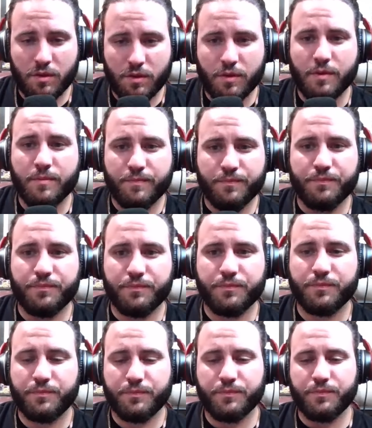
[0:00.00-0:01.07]

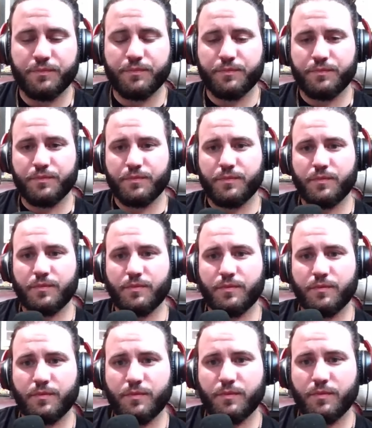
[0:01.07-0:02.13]

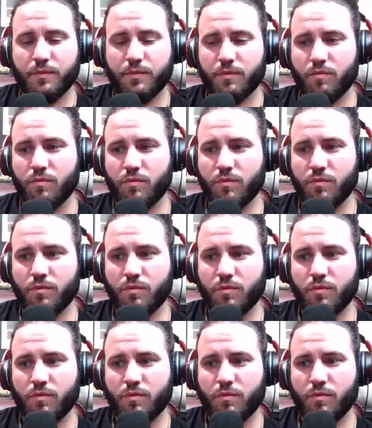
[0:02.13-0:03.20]

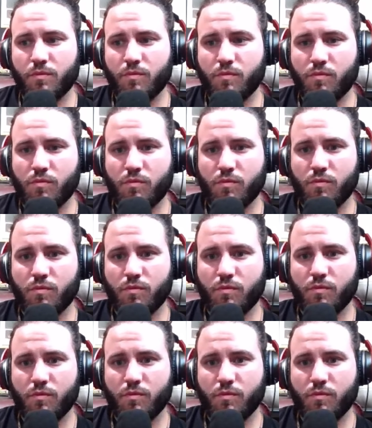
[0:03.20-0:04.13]
The person shown says nothing.